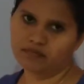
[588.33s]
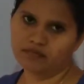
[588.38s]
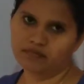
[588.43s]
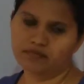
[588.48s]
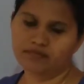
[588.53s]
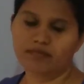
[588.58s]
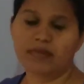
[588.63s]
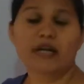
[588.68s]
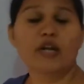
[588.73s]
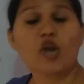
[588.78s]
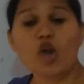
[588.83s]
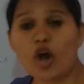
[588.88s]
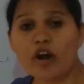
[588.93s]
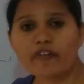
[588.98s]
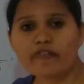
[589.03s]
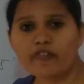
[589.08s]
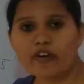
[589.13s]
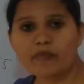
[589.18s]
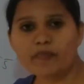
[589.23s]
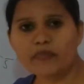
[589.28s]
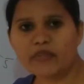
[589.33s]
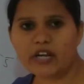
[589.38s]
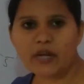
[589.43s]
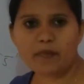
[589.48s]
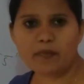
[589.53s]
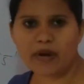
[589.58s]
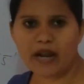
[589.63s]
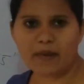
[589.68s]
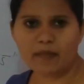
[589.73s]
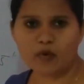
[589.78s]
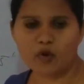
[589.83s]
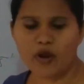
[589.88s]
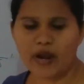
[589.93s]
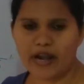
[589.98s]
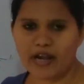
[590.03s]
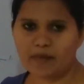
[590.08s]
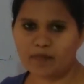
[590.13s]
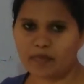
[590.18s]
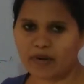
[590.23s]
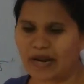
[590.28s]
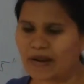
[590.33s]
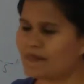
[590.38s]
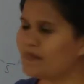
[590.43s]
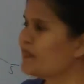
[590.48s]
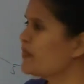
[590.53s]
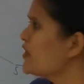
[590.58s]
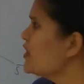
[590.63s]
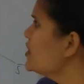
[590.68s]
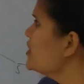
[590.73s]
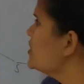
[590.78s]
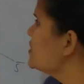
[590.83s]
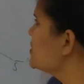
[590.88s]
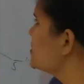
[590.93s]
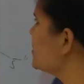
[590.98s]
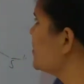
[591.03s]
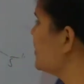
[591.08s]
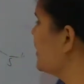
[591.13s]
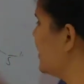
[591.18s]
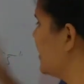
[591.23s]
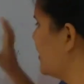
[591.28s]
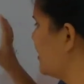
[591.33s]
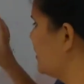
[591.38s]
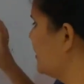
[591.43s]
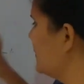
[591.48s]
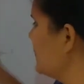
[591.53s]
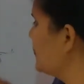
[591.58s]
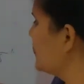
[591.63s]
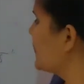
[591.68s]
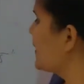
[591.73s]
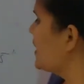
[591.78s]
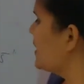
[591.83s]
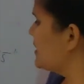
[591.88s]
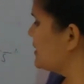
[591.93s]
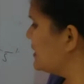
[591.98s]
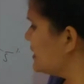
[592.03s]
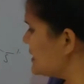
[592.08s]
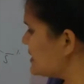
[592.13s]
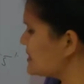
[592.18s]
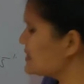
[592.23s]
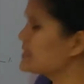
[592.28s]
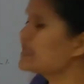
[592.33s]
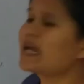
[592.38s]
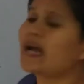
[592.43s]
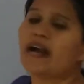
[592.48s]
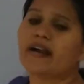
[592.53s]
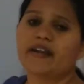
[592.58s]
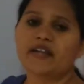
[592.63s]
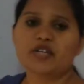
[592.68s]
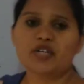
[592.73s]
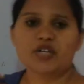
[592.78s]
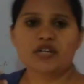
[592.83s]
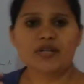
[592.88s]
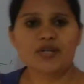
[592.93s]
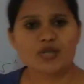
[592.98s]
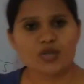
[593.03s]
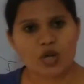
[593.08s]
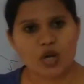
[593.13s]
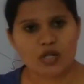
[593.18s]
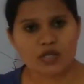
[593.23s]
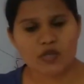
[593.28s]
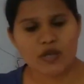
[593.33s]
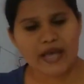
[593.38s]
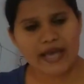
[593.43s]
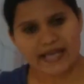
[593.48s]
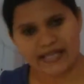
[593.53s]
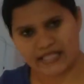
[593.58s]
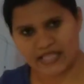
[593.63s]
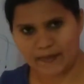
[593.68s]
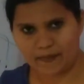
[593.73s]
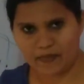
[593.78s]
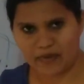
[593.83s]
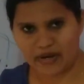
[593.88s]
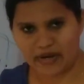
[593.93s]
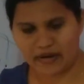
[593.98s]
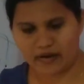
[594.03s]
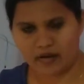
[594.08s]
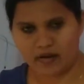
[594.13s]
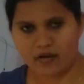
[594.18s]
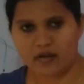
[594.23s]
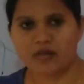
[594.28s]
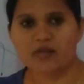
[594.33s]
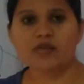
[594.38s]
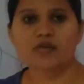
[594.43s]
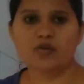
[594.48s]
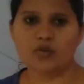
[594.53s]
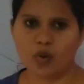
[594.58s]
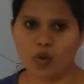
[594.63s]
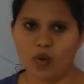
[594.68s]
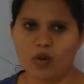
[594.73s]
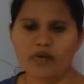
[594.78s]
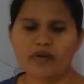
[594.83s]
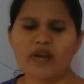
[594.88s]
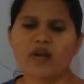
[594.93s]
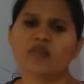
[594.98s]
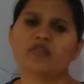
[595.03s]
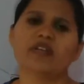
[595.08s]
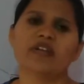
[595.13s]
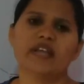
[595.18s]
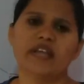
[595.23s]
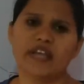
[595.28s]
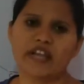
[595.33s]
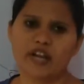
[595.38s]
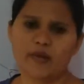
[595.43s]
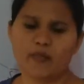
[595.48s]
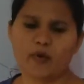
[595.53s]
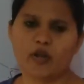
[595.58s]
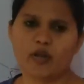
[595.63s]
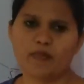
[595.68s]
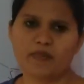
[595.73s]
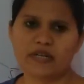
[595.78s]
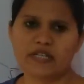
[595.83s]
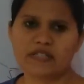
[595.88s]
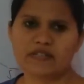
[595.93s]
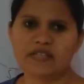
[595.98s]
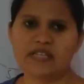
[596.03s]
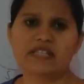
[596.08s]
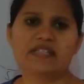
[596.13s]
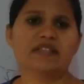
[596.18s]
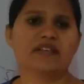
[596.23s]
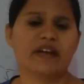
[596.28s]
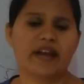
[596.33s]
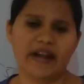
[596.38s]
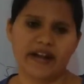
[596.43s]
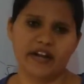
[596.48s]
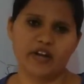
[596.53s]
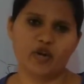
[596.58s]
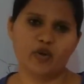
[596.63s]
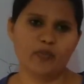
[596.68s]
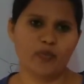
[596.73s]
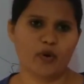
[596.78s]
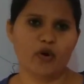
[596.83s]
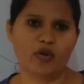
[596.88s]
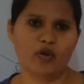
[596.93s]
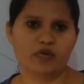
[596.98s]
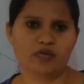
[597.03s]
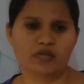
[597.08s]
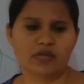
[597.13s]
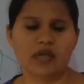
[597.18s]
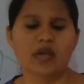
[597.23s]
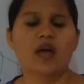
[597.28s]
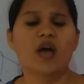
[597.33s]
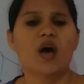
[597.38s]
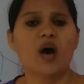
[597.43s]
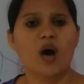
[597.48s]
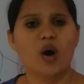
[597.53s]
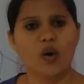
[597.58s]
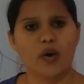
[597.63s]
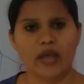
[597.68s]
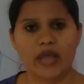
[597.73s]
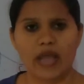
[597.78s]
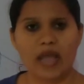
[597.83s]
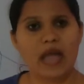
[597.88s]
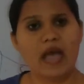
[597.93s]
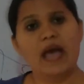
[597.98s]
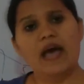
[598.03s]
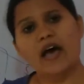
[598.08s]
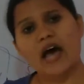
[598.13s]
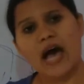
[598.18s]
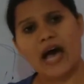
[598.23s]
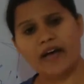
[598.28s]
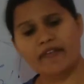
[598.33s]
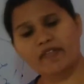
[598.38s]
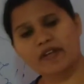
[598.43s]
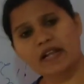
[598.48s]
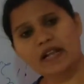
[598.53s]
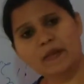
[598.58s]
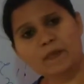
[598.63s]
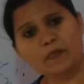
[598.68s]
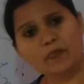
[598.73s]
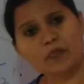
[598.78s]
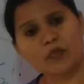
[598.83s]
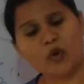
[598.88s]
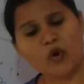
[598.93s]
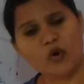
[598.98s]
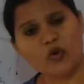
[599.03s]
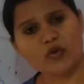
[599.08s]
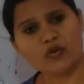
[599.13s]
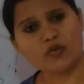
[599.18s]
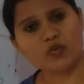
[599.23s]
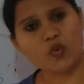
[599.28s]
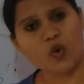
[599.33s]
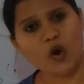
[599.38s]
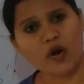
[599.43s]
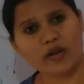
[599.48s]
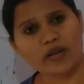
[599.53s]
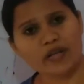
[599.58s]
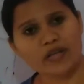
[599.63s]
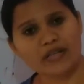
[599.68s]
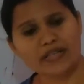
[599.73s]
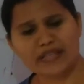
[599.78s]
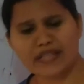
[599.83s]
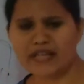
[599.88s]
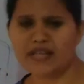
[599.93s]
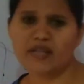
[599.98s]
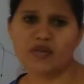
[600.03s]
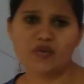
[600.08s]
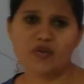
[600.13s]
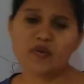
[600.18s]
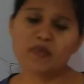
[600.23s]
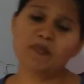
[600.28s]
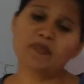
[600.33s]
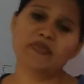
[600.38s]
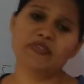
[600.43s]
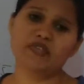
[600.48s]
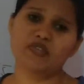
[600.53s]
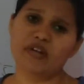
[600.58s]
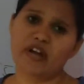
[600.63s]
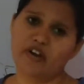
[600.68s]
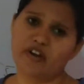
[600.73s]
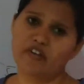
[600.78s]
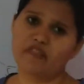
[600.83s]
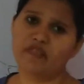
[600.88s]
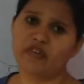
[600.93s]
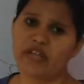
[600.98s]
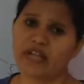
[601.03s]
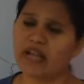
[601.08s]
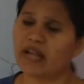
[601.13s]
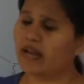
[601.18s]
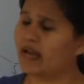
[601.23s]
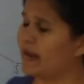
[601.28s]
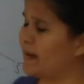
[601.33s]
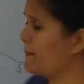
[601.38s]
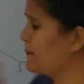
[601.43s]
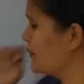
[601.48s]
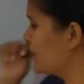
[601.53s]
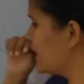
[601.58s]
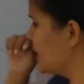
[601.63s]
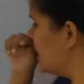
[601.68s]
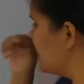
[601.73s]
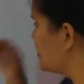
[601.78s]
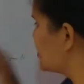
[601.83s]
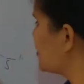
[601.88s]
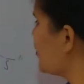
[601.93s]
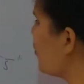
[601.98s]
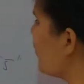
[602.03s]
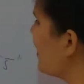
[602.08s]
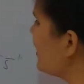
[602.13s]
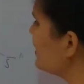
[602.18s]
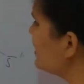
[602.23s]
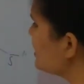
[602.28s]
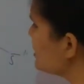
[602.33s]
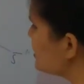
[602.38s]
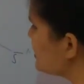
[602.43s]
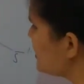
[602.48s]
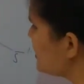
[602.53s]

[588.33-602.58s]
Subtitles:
but not from 3' to N'. So here this condition is also accepted. So now the DNA polymerase is ready to produce. Okay, I will produce what? The new strand of DNA. So when this